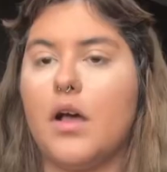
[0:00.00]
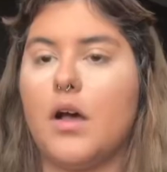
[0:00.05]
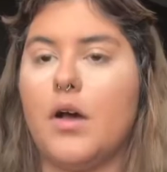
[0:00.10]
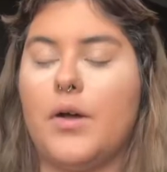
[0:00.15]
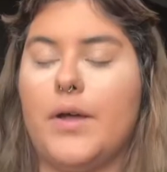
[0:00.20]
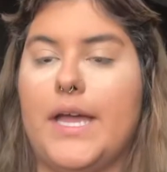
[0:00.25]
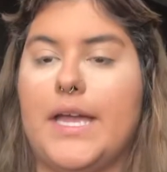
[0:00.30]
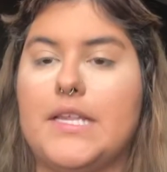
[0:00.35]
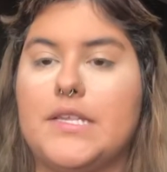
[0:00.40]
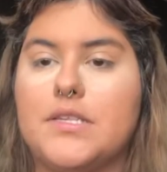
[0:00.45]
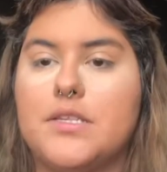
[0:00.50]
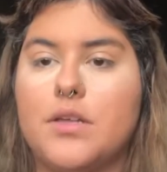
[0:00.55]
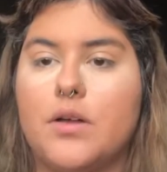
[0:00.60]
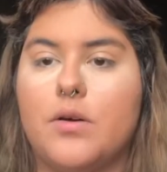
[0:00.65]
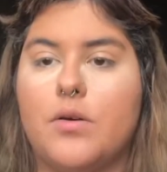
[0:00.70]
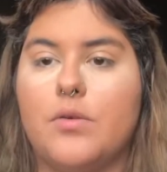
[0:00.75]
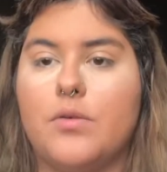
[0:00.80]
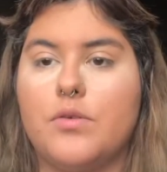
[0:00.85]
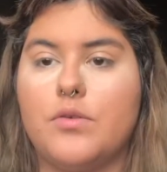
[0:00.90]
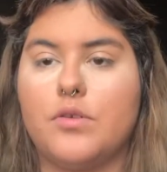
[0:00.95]
Okay,
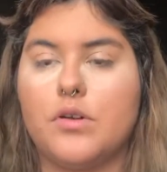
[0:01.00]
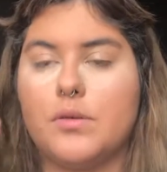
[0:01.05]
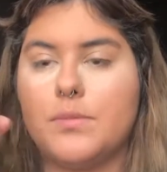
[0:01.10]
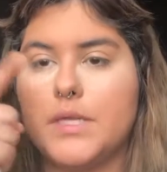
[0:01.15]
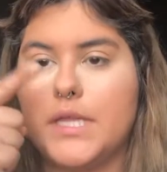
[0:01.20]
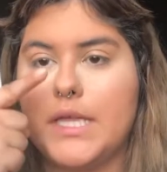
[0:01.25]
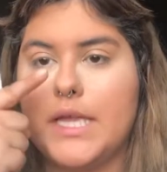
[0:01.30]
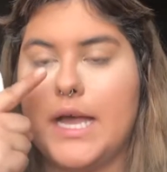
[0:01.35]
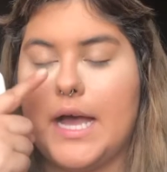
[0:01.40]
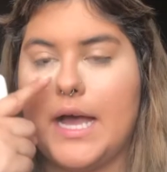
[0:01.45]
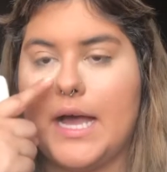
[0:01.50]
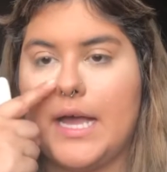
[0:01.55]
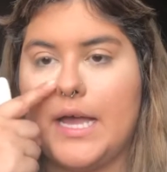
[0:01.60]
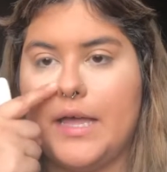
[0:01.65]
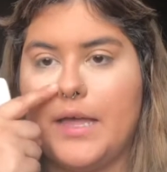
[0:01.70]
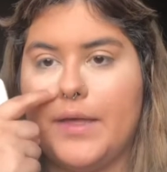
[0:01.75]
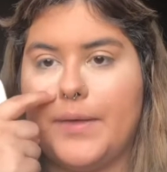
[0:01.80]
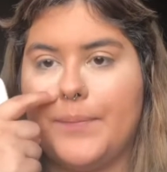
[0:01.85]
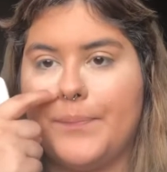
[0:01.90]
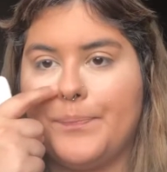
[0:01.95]
so normally
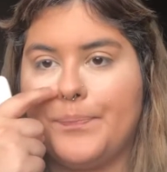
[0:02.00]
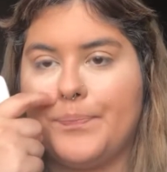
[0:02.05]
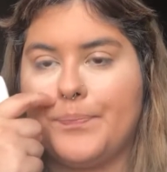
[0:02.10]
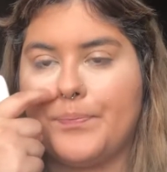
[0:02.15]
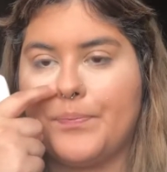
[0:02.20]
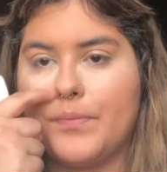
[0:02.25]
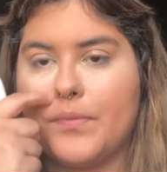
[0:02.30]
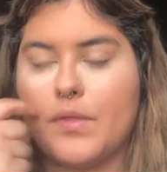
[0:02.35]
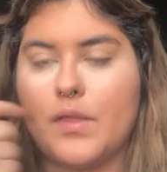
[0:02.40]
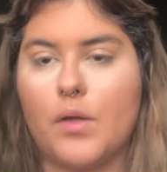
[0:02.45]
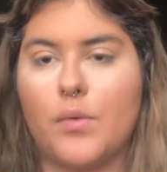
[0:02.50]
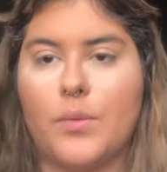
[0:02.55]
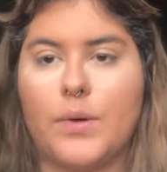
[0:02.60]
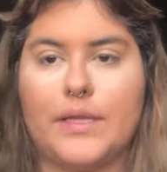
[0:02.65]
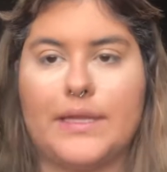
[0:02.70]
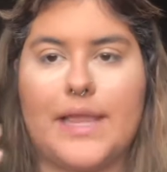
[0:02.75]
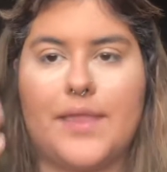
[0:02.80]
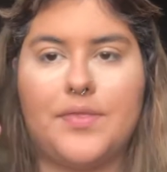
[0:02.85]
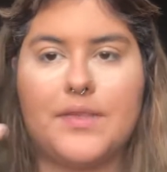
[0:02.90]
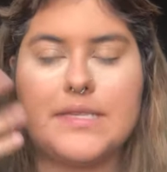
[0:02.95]
I
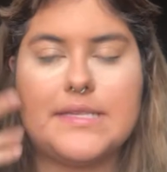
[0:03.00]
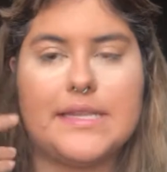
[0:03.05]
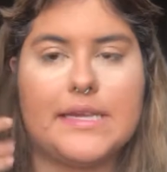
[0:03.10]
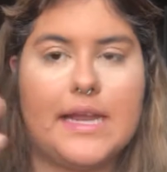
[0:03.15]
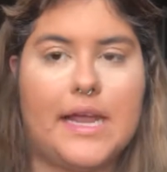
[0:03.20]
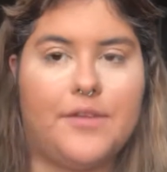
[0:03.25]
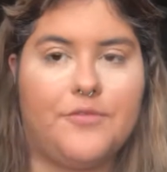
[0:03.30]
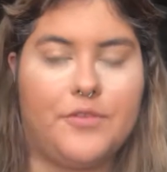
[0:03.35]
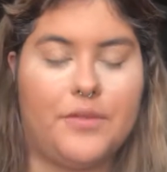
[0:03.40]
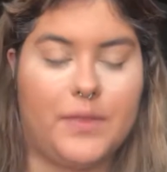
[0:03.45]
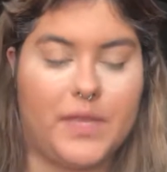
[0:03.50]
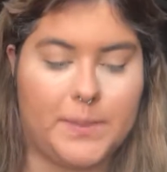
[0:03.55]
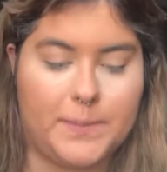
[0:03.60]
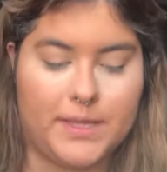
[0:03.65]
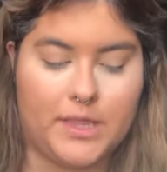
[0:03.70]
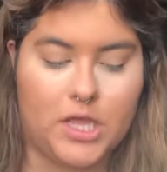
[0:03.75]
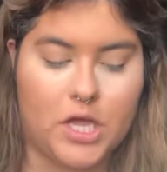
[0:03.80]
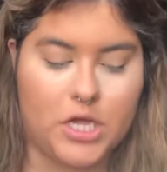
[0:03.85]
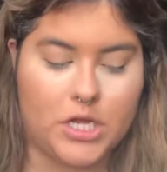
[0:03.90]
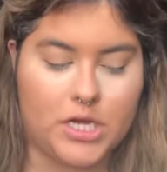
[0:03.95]
would let this sit on for a little
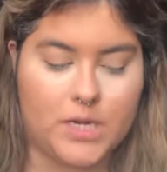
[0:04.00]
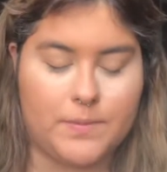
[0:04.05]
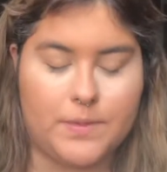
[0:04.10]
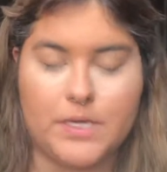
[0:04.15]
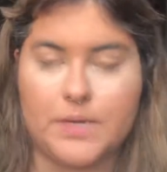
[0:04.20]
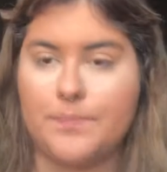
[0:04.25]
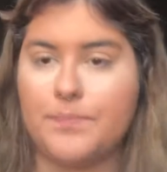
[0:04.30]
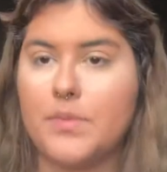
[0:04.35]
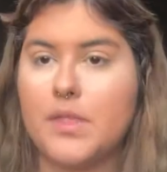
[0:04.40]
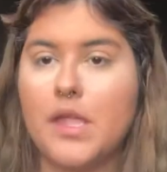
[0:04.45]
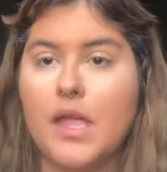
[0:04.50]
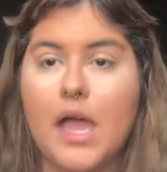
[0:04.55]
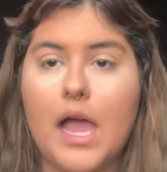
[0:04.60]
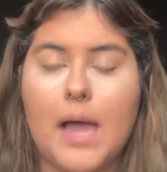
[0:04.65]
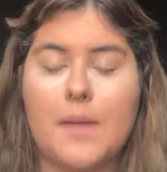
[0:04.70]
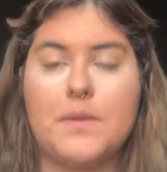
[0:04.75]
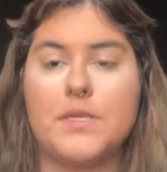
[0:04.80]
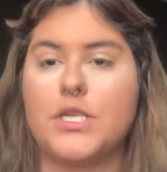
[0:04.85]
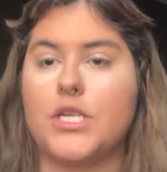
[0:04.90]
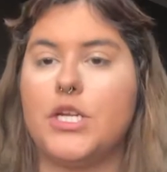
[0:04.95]
bit longer, but
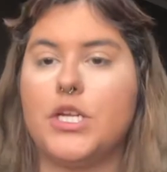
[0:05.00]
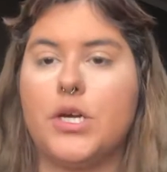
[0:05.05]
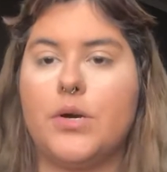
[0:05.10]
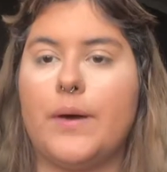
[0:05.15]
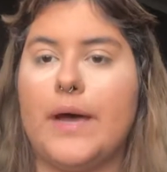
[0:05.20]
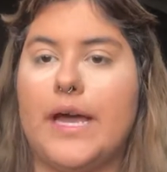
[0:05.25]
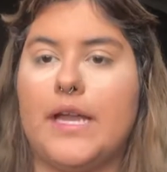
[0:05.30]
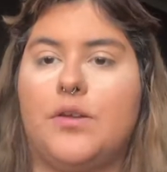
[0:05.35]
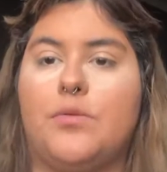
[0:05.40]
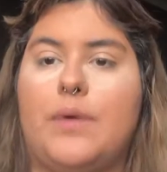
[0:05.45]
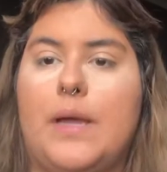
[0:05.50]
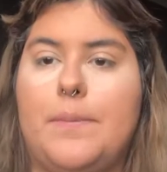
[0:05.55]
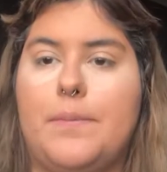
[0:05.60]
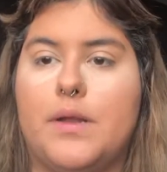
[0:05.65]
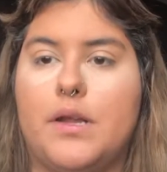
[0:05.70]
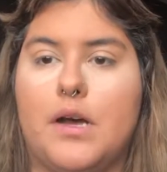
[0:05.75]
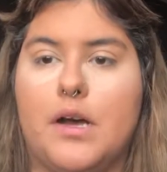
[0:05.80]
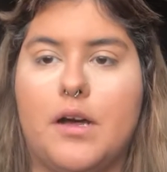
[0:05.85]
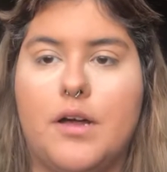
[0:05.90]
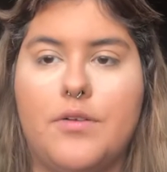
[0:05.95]
I'm just gonna go ahead and
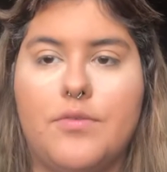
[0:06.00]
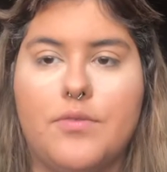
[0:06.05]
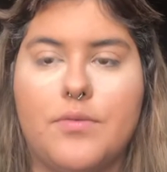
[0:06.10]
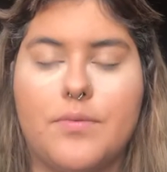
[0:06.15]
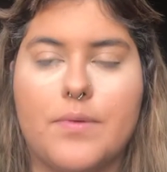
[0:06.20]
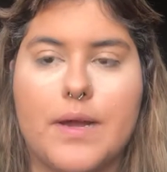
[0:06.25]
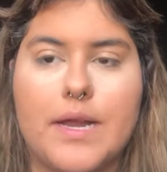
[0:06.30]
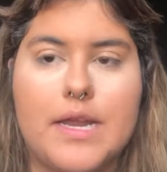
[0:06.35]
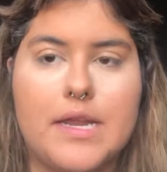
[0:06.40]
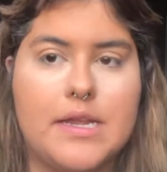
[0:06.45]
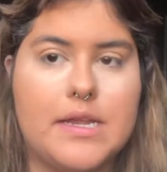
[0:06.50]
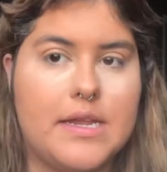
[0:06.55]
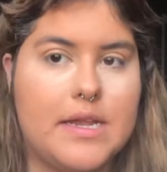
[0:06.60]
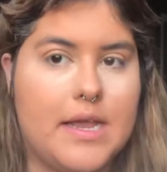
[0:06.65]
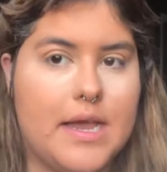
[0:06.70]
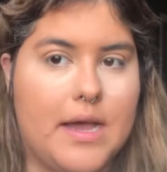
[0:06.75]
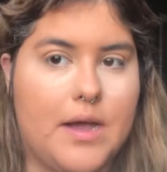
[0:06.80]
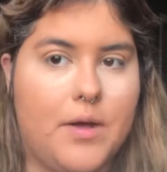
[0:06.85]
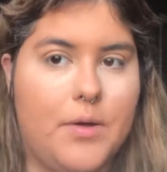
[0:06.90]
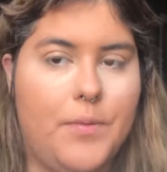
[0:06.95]
wipe it off right
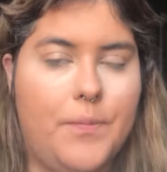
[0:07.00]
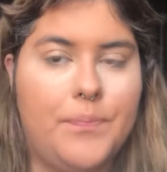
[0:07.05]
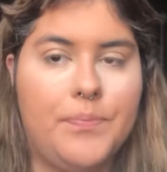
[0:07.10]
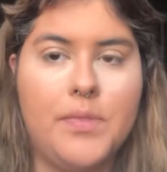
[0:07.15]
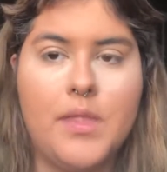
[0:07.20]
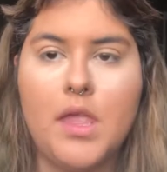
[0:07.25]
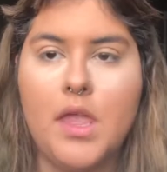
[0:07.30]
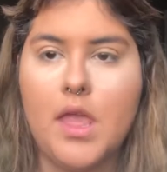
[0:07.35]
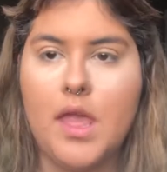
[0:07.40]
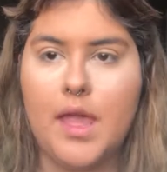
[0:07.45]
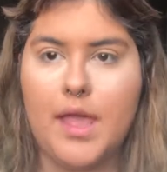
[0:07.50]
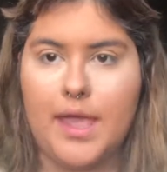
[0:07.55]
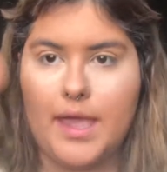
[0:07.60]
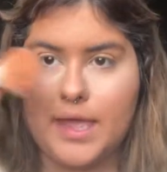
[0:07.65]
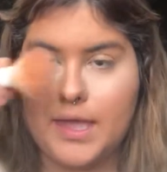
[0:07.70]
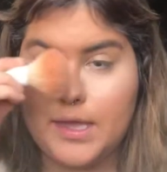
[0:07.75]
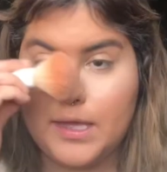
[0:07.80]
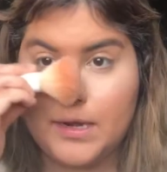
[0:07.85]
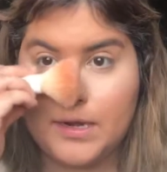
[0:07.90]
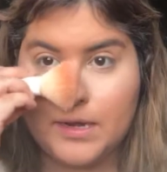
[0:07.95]
now.
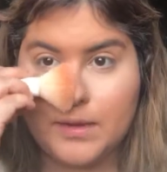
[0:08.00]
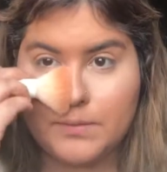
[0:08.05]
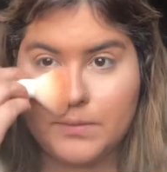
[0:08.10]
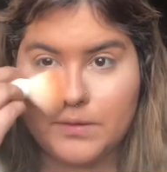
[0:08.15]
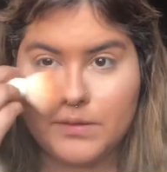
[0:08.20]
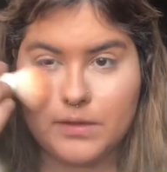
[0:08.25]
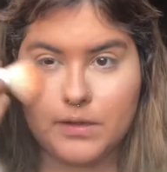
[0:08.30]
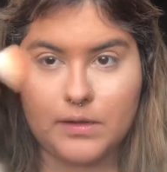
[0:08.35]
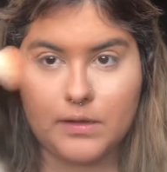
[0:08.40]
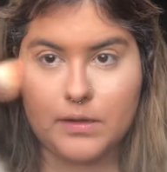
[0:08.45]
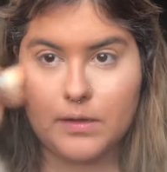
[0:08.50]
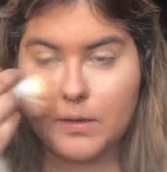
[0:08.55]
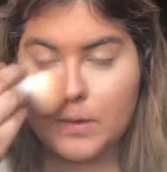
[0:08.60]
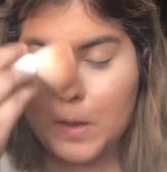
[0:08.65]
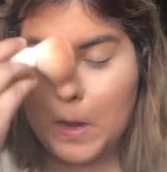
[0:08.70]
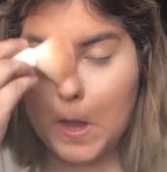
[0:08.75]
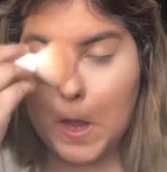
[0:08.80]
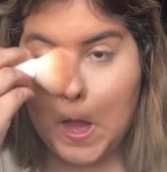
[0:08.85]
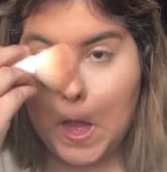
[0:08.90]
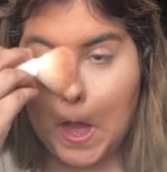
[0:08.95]
And I'm just
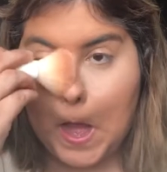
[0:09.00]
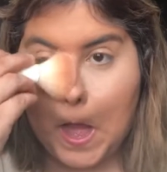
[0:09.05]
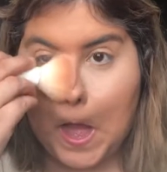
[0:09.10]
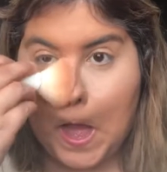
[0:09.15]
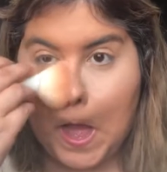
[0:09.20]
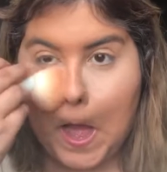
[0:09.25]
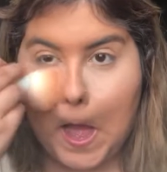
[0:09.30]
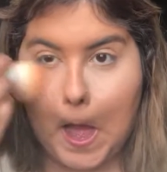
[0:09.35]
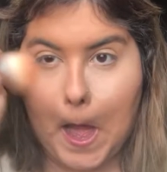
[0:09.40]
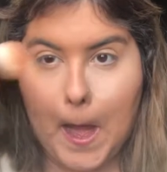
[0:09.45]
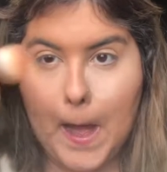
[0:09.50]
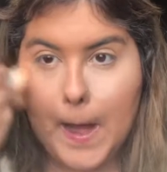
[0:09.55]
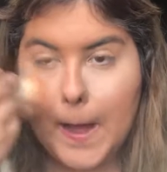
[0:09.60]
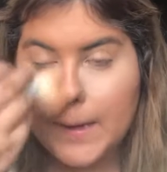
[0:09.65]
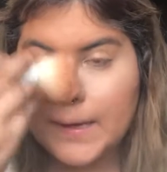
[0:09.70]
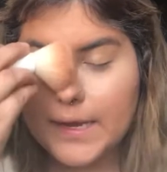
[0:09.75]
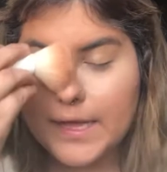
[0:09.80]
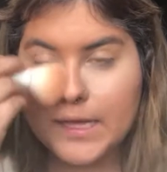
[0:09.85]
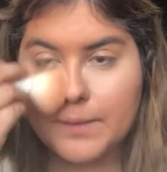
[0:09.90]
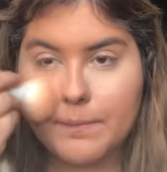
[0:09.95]
gonna
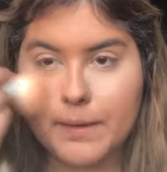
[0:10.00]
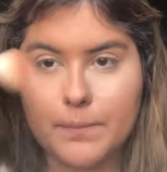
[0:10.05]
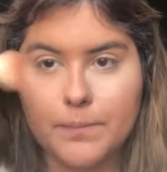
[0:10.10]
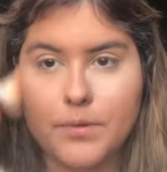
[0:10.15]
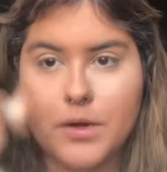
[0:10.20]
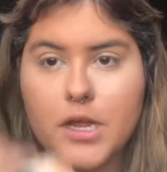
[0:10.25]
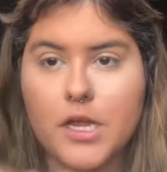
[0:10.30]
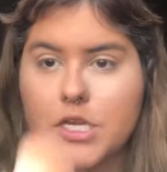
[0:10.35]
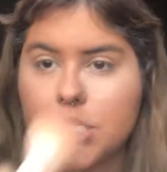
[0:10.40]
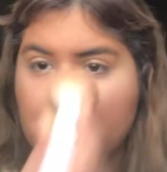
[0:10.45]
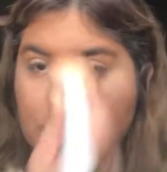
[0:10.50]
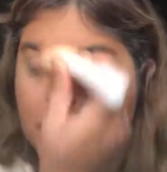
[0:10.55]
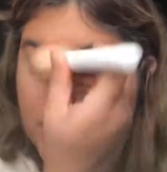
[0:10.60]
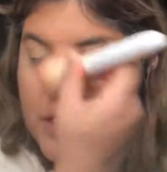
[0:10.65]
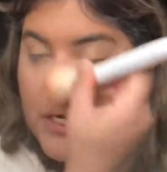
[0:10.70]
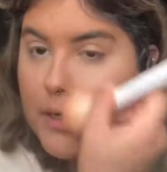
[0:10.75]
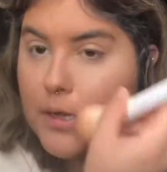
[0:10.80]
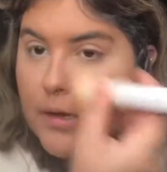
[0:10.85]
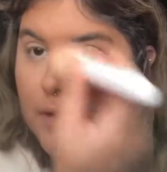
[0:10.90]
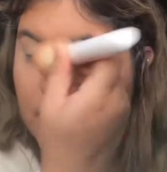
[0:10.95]
take my brush
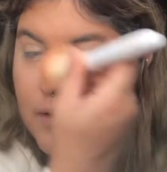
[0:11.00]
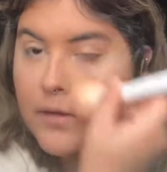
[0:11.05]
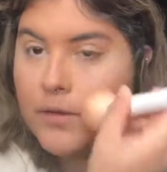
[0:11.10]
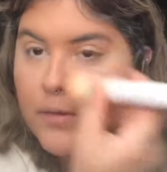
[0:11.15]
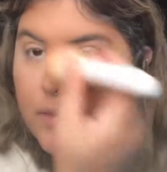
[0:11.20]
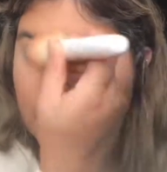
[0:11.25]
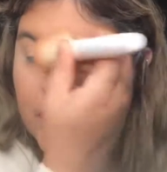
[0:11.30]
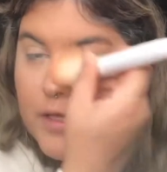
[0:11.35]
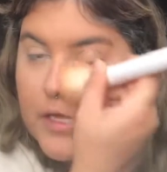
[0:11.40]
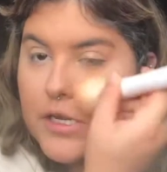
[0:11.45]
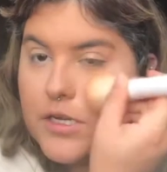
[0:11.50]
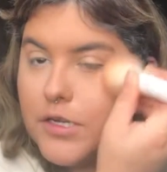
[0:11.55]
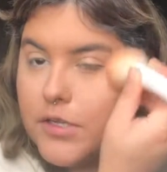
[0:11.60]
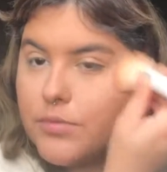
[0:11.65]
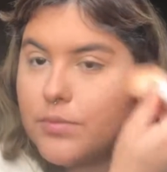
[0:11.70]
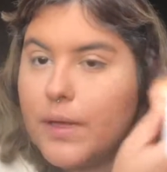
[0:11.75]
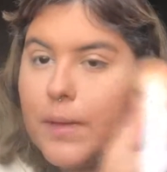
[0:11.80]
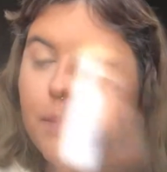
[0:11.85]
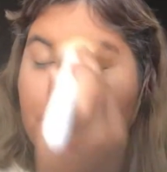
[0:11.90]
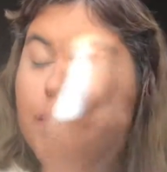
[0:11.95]
and
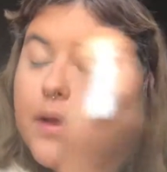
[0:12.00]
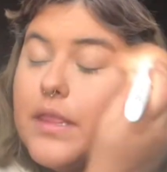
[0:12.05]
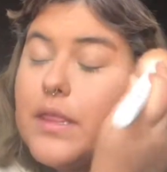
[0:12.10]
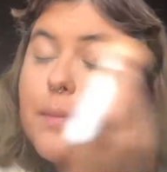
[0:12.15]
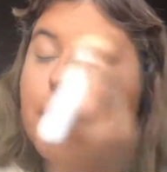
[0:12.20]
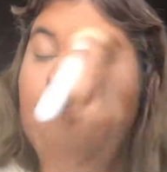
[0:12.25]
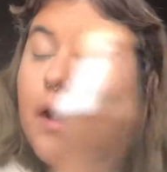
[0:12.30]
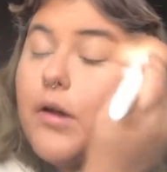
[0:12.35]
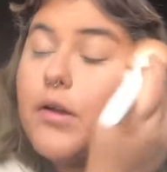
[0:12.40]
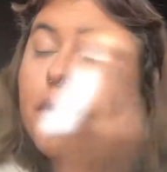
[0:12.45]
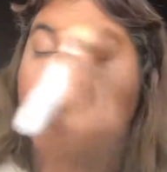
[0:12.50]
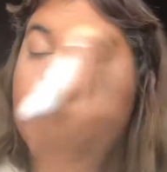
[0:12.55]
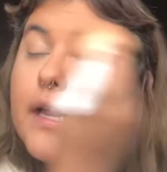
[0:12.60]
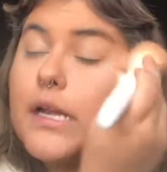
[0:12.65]
just wipe away the powder.